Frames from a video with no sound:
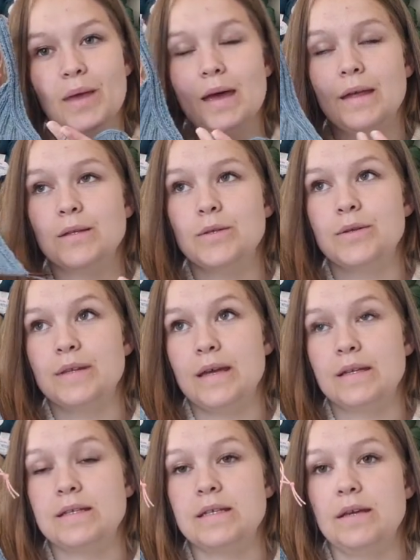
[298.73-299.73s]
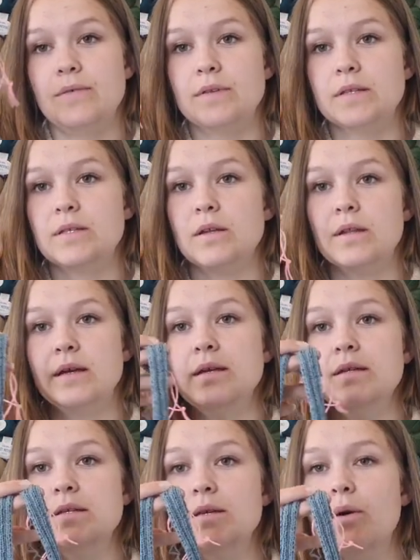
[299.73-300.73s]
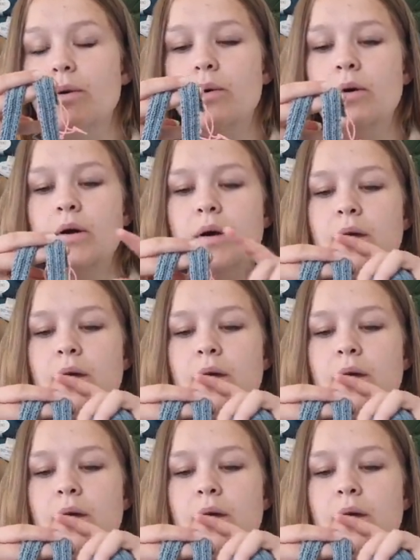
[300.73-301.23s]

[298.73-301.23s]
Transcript: And today it's even sunny, so